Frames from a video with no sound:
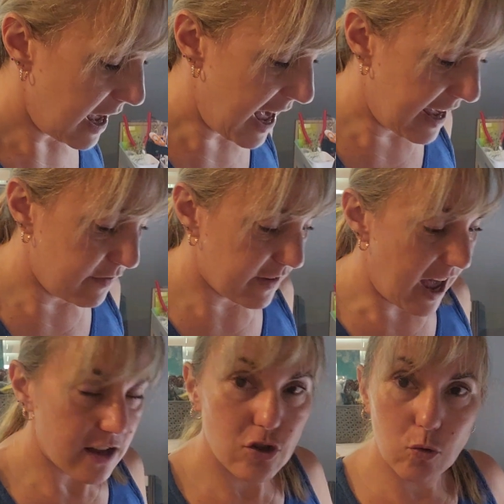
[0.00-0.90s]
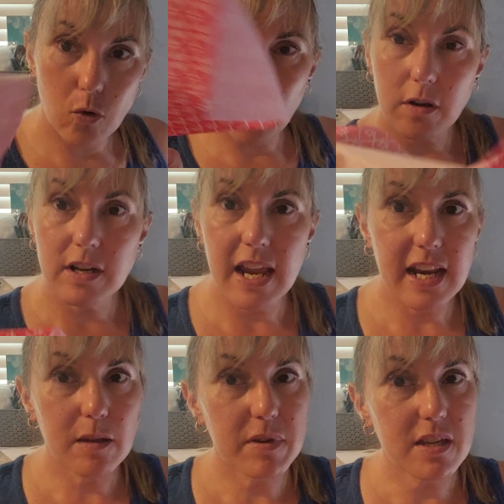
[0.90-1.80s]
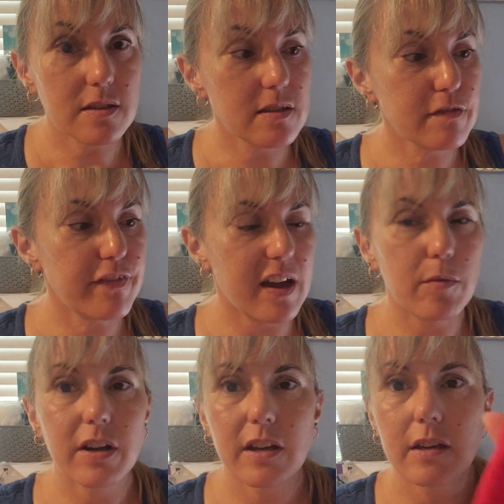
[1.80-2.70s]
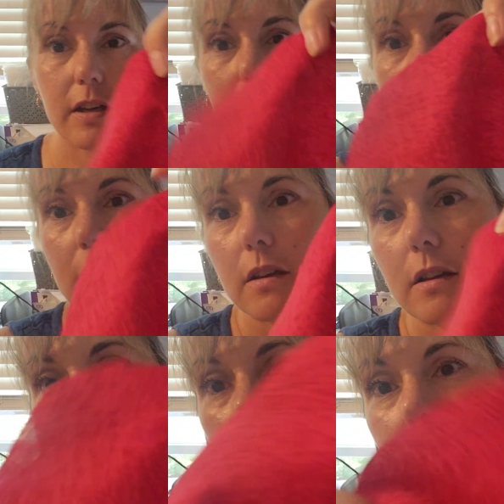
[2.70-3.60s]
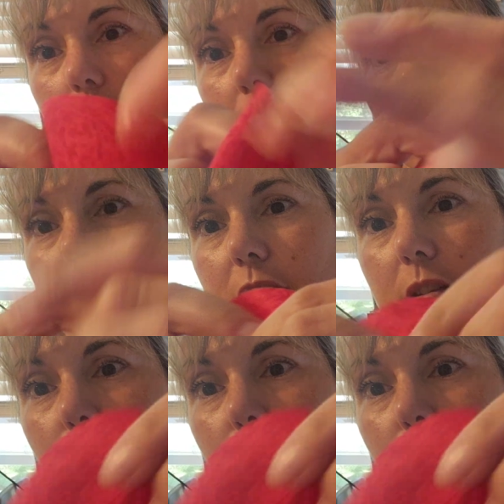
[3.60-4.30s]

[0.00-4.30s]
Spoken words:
I've got two coordinating pieces of fabric, this